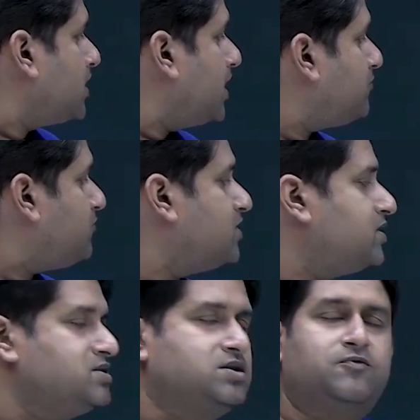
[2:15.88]
F1
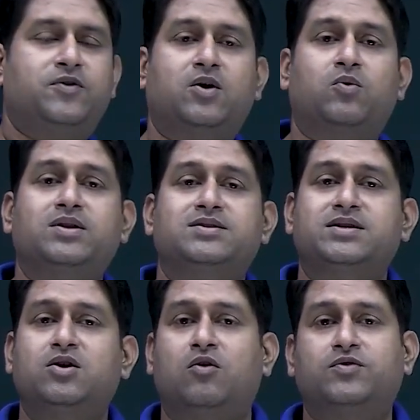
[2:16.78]
is the
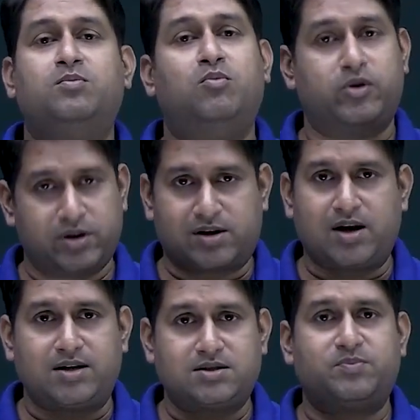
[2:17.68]
frequency of the model class.